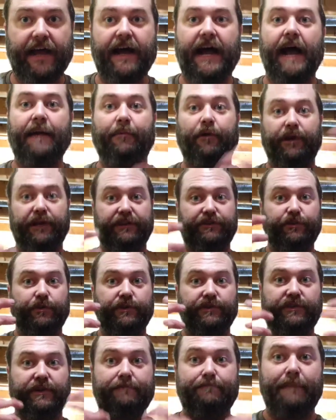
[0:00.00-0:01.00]
I'm going to do
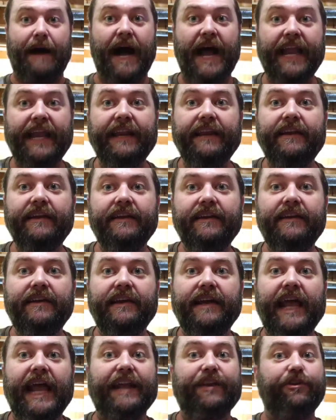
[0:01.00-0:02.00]
it to mine,
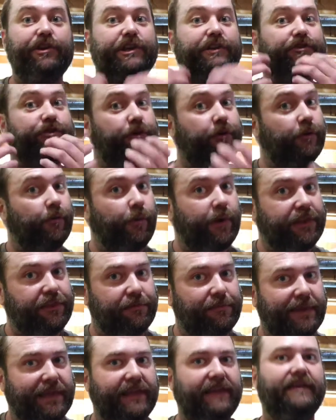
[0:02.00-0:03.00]
and you can do it with
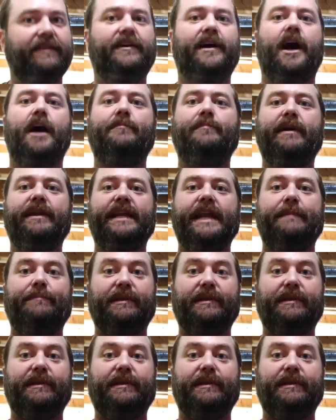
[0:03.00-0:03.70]
me on Monday.